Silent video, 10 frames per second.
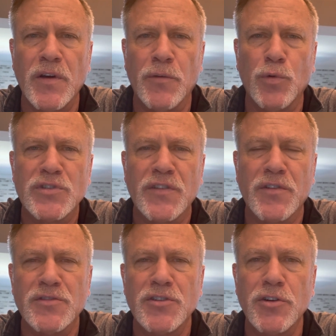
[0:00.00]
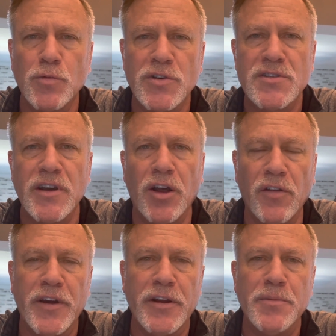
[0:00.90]
was of concern was the
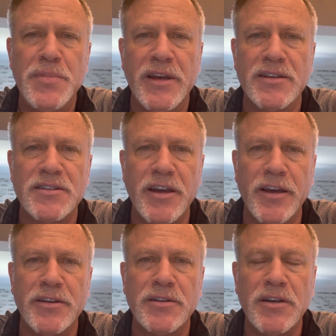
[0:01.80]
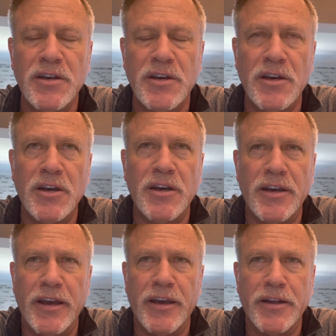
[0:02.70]
elevated PSA.
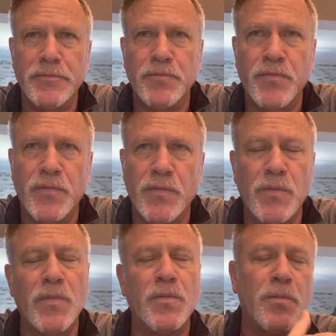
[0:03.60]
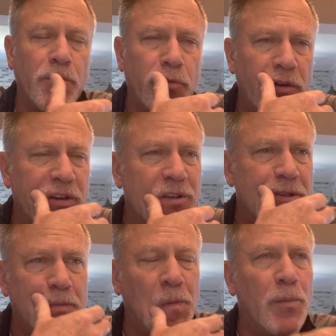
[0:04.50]
And
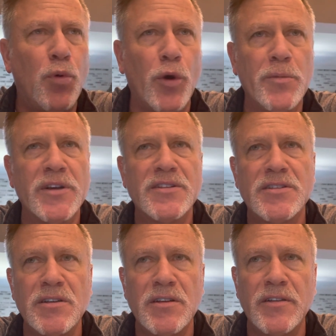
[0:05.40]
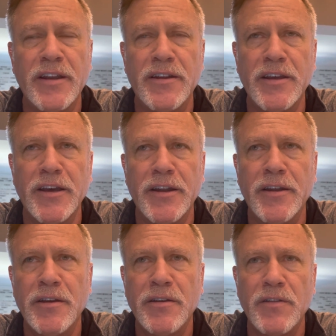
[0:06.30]
previous appointments, they
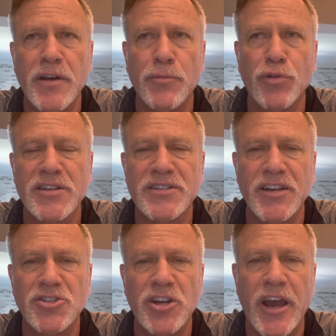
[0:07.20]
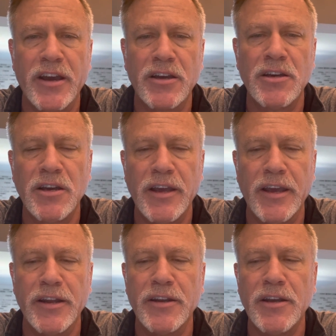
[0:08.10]
did the prostate check
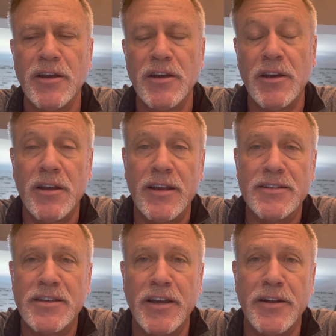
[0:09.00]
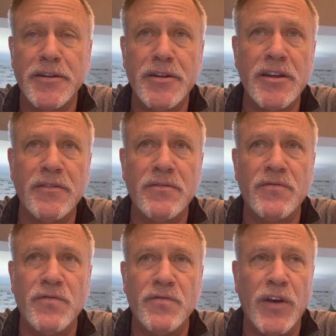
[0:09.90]
and they said it
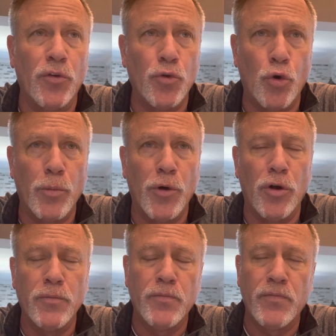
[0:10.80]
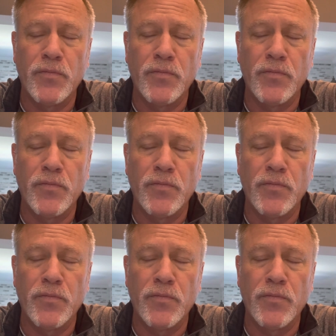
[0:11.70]
felt normal,